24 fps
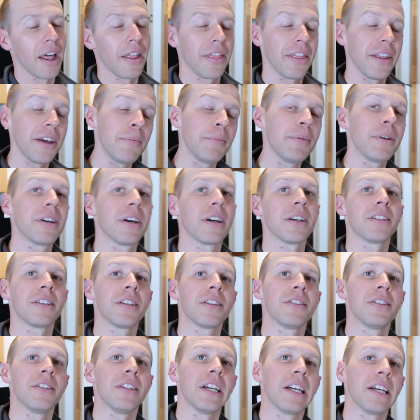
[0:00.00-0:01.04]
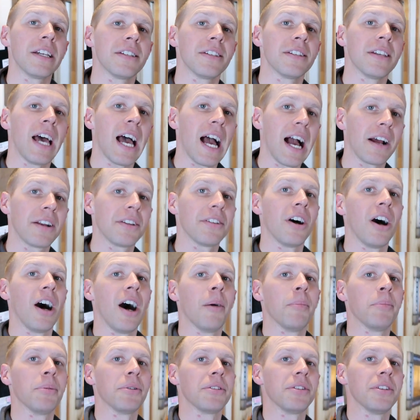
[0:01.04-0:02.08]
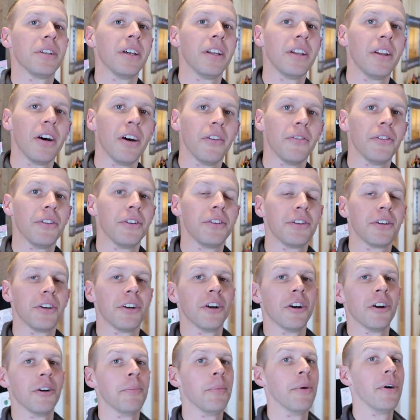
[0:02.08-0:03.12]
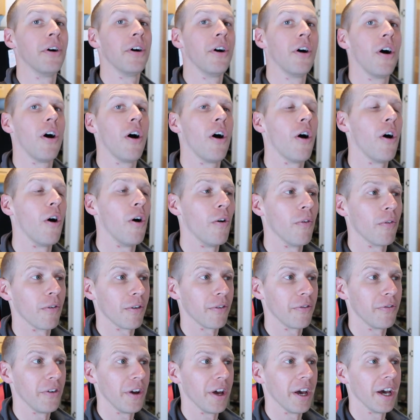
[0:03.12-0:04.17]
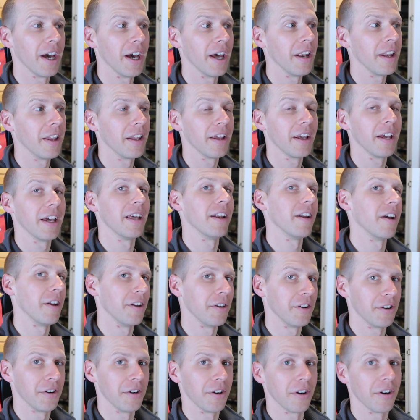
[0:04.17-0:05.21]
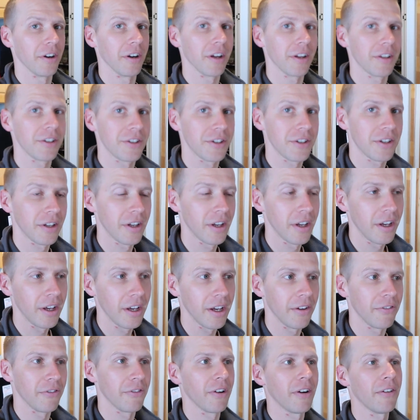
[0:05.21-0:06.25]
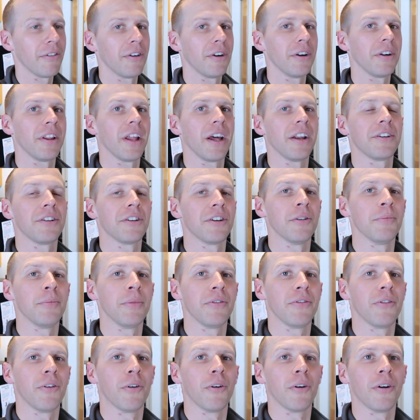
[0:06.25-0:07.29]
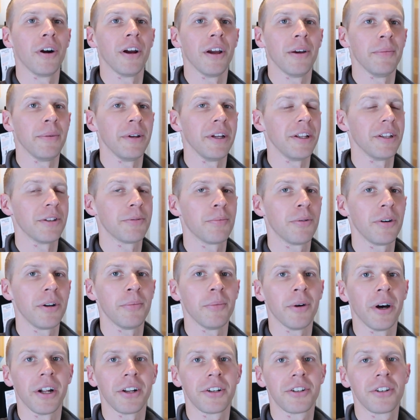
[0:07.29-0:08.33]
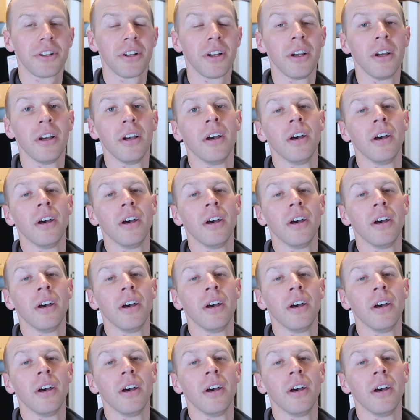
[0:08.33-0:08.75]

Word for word: I think because it's the exact opposite of the term overfed and undernourished. If you've ever heard that term before, it means pretty much,